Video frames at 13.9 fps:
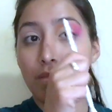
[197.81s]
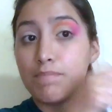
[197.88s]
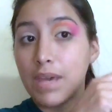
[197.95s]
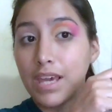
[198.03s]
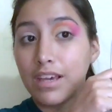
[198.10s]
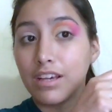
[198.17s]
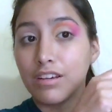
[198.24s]

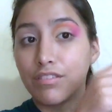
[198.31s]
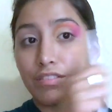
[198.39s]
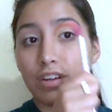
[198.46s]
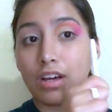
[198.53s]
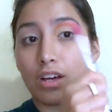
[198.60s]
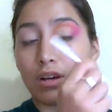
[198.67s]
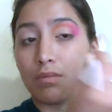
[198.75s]
pink
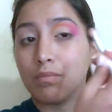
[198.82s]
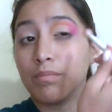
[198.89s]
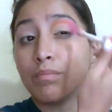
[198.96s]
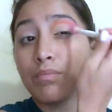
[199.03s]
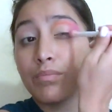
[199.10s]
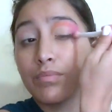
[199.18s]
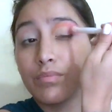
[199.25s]
from
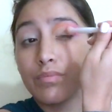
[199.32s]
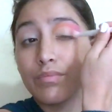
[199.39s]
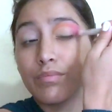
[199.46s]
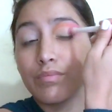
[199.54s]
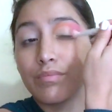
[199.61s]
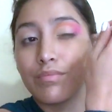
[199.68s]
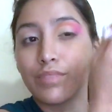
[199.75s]

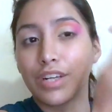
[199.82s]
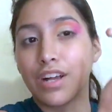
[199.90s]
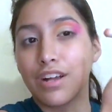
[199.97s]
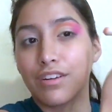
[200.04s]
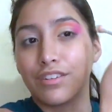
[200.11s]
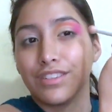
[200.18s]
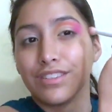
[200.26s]
the
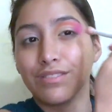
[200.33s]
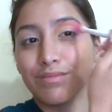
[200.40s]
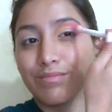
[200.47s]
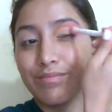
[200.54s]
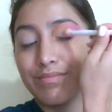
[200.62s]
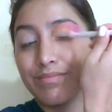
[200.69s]
cut crease.